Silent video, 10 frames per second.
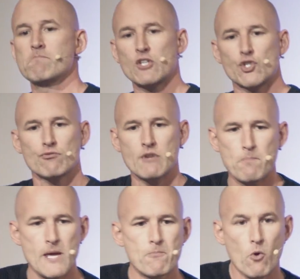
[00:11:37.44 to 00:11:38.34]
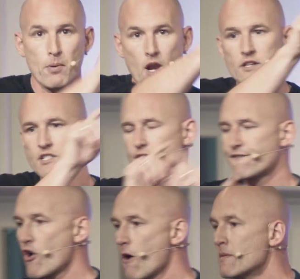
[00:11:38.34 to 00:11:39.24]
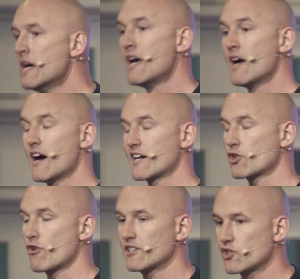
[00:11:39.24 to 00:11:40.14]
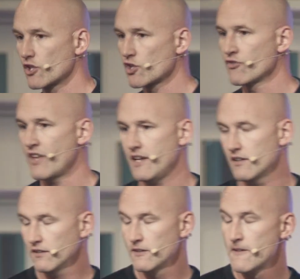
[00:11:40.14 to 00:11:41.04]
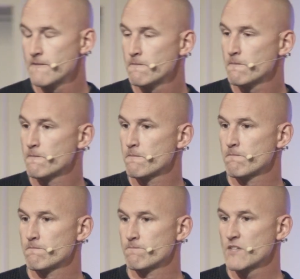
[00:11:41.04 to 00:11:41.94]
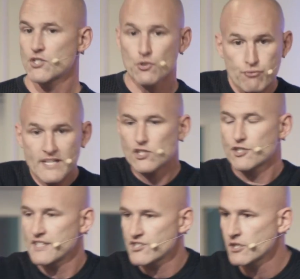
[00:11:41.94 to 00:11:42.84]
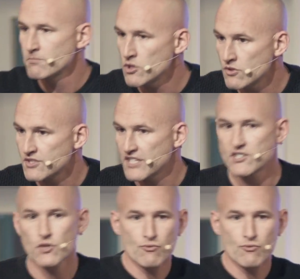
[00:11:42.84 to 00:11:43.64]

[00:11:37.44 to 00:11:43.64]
missionary people planted from Christ Church on the Hill to reach this community, to